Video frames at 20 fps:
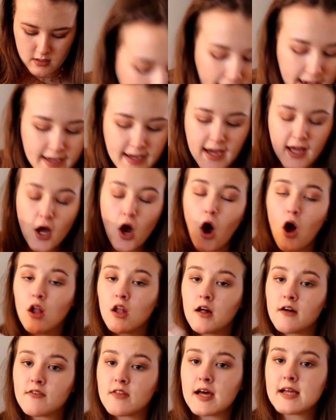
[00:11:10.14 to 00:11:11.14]
I got
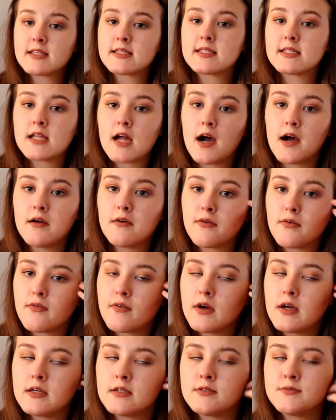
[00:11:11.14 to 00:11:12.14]
all of that
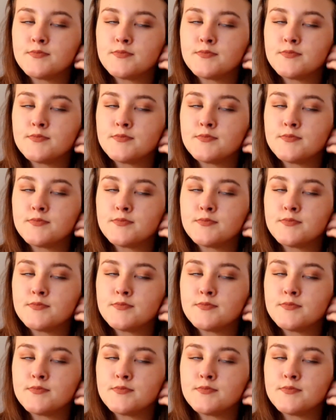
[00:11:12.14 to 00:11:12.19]
stuff.